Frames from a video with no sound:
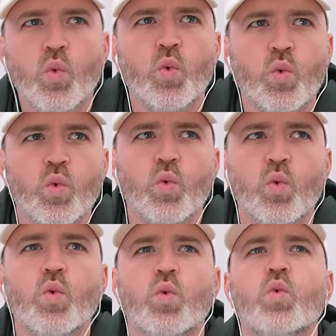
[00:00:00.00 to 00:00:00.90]
Best
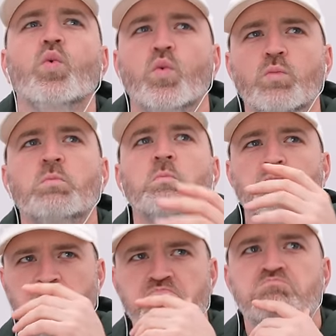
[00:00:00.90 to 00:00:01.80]
nineteen dollars you can
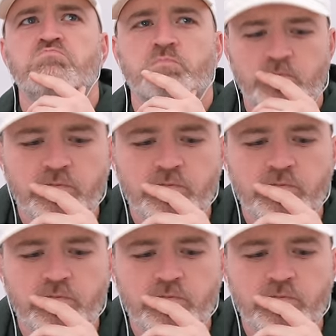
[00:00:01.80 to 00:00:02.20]
spend at Apple.